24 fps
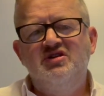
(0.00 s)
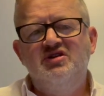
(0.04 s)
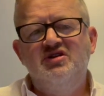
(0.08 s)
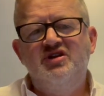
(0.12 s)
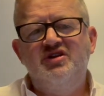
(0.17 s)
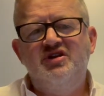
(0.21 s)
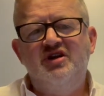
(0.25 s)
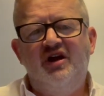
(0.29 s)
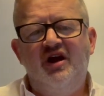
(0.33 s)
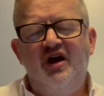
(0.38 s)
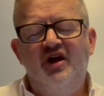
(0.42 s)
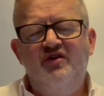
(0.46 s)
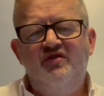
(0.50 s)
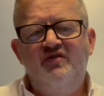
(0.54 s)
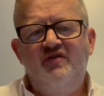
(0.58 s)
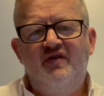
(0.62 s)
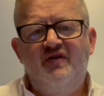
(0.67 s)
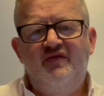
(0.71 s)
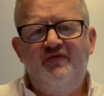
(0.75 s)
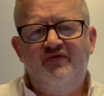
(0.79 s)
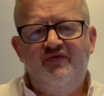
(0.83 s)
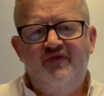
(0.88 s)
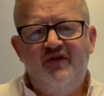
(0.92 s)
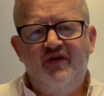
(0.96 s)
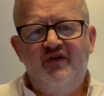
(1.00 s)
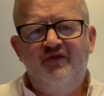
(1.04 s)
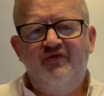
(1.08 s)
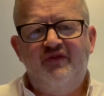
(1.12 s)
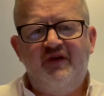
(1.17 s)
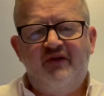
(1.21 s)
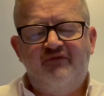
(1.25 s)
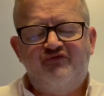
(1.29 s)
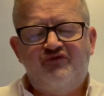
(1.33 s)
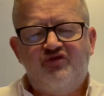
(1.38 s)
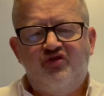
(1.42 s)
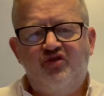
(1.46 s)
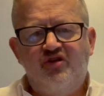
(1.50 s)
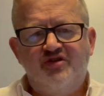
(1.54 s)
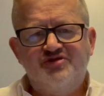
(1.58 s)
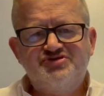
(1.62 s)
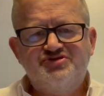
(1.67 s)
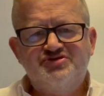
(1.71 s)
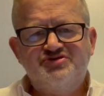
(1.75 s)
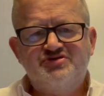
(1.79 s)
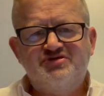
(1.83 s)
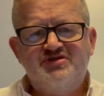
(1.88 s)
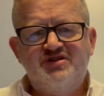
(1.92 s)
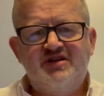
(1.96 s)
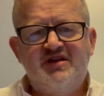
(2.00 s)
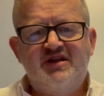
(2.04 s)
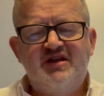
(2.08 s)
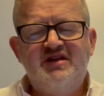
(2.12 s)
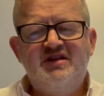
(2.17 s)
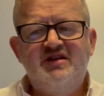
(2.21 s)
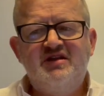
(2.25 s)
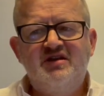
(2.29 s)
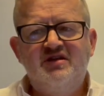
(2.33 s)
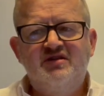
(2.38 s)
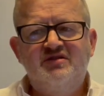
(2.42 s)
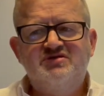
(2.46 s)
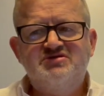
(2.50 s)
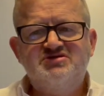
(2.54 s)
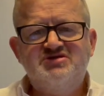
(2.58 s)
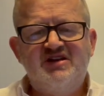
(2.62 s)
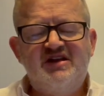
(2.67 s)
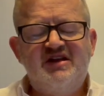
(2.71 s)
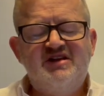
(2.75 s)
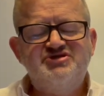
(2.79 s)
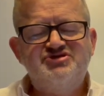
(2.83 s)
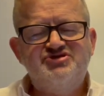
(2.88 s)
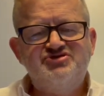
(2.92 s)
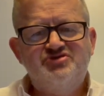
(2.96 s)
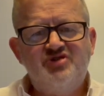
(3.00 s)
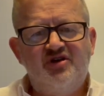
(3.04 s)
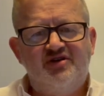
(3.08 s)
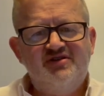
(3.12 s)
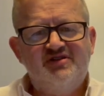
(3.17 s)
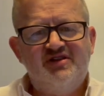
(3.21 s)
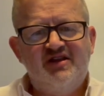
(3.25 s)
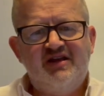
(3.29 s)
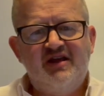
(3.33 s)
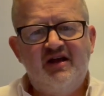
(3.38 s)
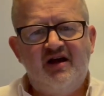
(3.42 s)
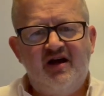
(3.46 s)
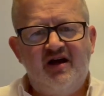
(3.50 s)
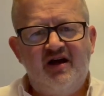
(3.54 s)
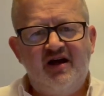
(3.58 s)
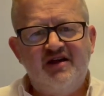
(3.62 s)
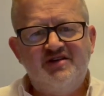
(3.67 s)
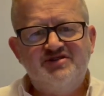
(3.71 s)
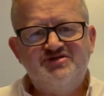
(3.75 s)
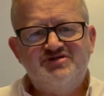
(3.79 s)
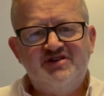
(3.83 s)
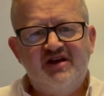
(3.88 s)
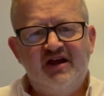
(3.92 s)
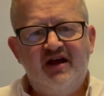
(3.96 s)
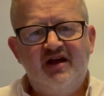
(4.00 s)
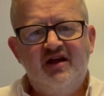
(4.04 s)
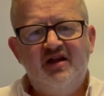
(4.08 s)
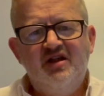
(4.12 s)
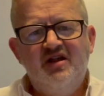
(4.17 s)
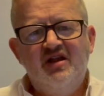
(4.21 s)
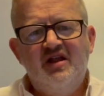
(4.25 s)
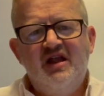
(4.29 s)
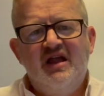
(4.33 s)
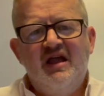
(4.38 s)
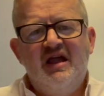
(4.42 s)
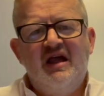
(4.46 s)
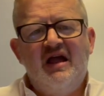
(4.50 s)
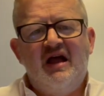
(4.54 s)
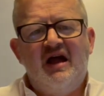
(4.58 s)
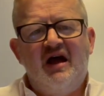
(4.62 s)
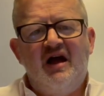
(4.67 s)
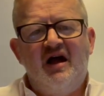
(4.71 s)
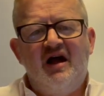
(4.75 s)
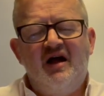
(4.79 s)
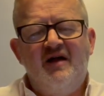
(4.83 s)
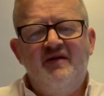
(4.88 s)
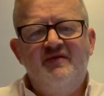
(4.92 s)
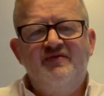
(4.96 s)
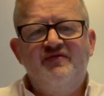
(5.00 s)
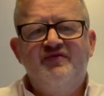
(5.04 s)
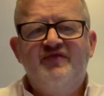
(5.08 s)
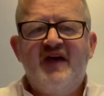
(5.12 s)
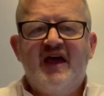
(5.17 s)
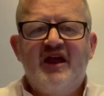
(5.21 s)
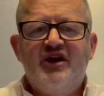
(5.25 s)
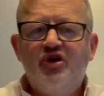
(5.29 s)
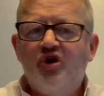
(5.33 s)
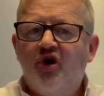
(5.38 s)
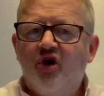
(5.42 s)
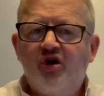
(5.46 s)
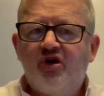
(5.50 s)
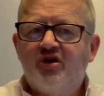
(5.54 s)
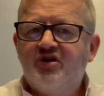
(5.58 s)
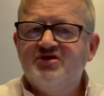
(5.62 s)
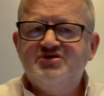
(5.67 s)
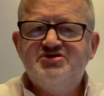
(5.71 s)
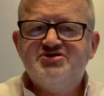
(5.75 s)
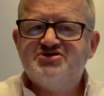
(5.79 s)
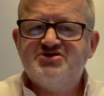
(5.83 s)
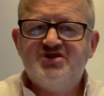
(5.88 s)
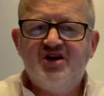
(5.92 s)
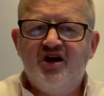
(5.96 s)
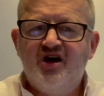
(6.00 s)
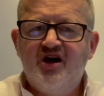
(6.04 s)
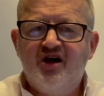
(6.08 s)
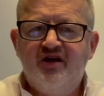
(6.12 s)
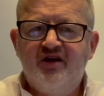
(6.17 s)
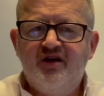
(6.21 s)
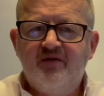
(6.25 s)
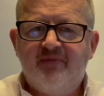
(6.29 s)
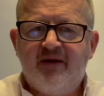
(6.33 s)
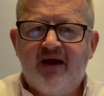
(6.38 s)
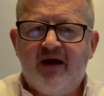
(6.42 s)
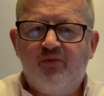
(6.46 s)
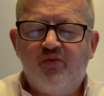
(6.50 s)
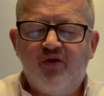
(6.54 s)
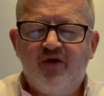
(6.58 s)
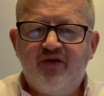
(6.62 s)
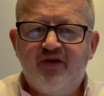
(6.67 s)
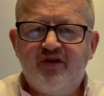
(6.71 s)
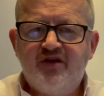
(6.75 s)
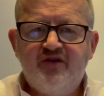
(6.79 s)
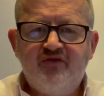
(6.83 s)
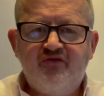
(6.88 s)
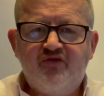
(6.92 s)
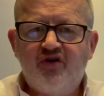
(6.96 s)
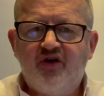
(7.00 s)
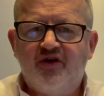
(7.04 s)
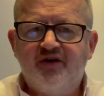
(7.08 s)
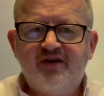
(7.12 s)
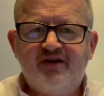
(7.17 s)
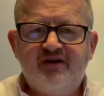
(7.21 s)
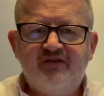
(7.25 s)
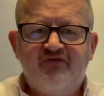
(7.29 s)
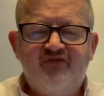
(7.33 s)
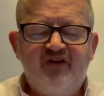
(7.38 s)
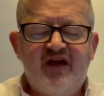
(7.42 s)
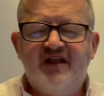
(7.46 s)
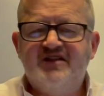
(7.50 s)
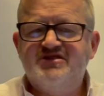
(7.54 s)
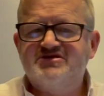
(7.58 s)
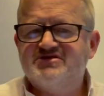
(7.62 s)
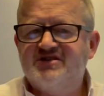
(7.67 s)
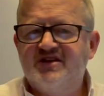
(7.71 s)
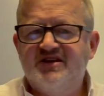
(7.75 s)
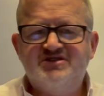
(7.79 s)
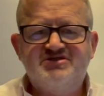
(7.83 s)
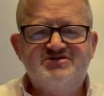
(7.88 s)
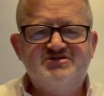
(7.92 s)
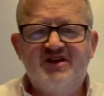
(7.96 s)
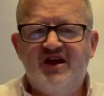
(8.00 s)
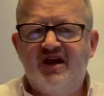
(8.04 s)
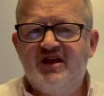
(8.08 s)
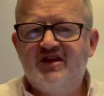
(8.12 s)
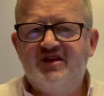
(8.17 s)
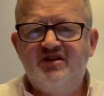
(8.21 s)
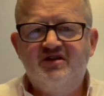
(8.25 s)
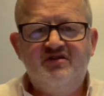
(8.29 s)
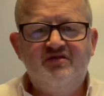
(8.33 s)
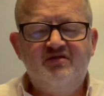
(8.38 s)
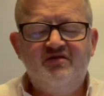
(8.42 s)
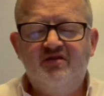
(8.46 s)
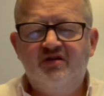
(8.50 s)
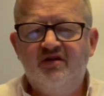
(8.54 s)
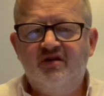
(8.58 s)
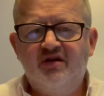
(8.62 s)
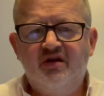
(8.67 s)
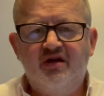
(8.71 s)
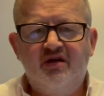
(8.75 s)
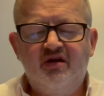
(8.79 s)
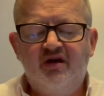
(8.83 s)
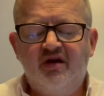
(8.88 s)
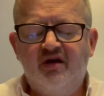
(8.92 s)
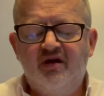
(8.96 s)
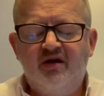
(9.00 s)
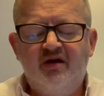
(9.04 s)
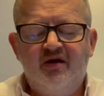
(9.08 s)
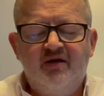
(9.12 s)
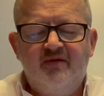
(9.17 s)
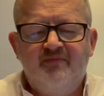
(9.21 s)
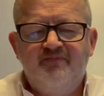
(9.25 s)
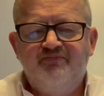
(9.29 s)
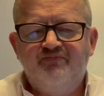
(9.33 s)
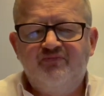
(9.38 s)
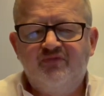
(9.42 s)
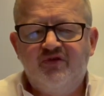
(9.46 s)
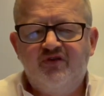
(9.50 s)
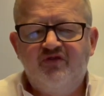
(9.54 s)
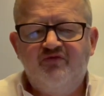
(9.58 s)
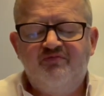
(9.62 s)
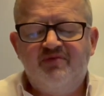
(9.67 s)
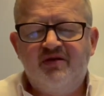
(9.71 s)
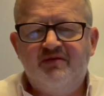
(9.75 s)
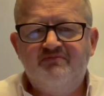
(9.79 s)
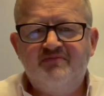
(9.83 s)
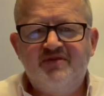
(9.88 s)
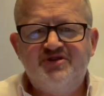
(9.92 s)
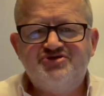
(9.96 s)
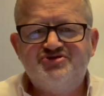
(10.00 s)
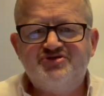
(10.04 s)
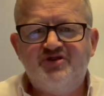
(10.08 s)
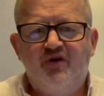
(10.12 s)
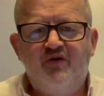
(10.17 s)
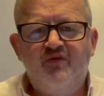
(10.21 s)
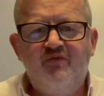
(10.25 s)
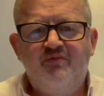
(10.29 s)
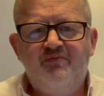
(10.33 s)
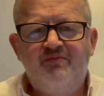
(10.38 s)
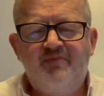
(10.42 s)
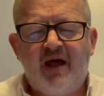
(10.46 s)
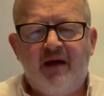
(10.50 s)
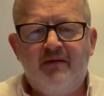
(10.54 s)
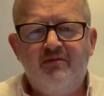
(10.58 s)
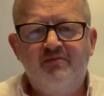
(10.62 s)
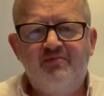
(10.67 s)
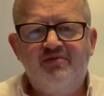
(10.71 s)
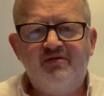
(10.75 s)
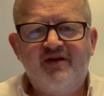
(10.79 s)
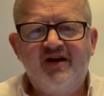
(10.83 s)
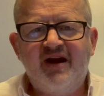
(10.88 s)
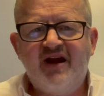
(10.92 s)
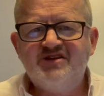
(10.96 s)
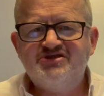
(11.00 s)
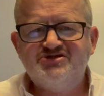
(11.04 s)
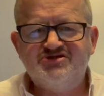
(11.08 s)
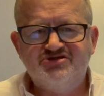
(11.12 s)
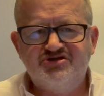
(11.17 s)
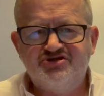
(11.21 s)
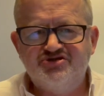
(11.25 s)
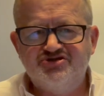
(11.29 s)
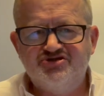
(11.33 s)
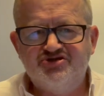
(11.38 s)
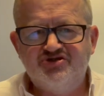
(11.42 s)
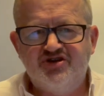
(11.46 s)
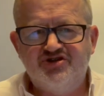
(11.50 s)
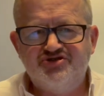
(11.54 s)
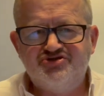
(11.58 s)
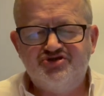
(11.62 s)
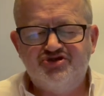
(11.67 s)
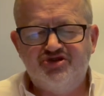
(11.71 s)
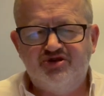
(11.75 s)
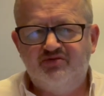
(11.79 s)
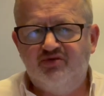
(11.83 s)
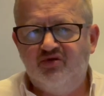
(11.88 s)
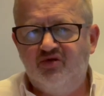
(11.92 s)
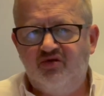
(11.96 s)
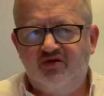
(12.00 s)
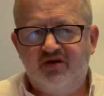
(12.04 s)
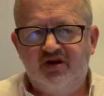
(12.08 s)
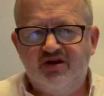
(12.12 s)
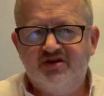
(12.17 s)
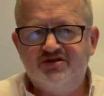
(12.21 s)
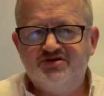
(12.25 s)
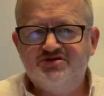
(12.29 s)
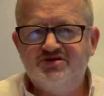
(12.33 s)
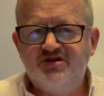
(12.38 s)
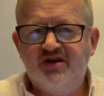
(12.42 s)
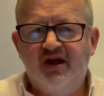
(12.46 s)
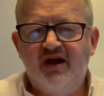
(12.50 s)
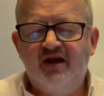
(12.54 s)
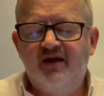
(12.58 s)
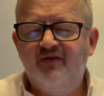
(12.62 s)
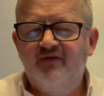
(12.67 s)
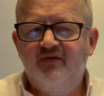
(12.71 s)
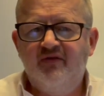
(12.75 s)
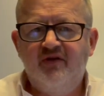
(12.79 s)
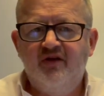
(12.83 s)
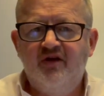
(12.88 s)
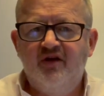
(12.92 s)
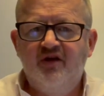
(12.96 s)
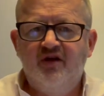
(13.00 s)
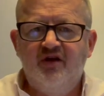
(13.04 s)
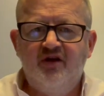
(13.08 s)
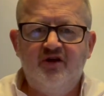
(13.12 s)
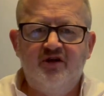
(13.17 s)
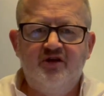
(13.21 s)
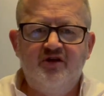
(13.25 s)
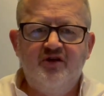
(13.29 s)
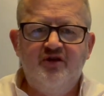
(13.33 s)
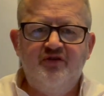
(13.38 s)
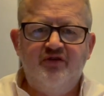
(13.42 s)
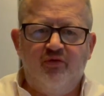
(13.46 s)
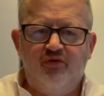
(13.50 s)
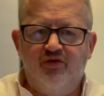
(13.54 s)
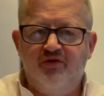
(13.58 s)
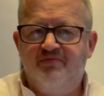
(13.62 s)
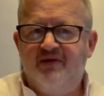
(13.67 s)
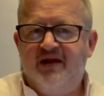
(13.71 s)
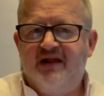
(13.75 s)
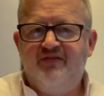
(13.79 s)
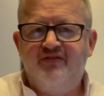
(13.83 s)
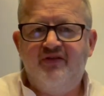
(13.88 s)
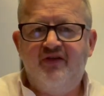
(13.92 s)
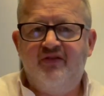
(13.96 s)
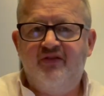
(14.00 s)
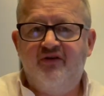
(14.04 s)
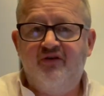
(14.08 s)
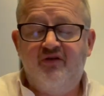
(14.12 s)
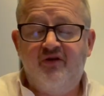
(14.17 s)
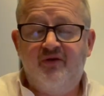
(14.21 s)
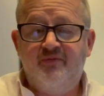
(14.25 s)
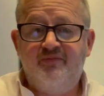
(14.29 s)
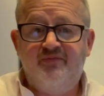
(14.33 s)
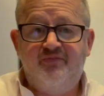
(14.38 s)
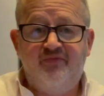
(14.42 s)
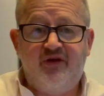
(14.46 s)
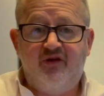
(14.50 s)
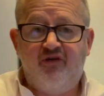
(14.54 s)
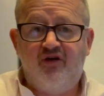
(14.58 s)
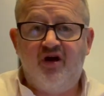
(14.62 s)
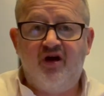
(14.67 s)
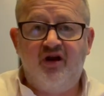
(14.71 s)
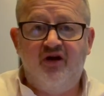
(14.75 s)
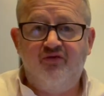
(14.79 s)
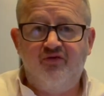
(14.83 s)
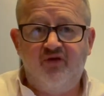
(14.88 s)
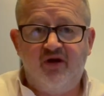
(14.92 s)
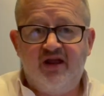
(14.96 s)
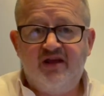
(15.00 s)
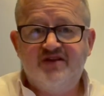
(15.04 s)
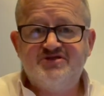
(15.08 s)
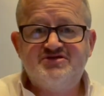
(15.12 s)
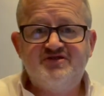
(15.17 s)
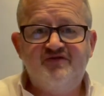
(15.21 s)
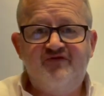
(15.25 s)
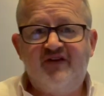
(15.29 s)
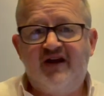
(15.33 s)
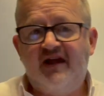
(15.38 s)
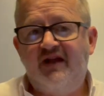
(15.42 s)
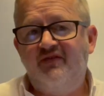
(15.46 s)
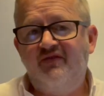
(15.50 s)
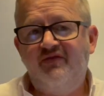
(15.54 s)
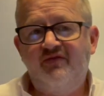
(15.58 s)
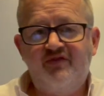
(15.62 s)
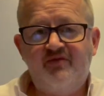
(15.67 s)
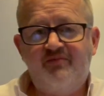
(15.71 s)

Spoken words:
that they've crossed the T's and dotted the I's, yeah? They're not concerned about whether you've got a defence. Let's say you've been missold payment protection insurance on the mortgage, yeah? That would mean that there aren't arrears. In fact, the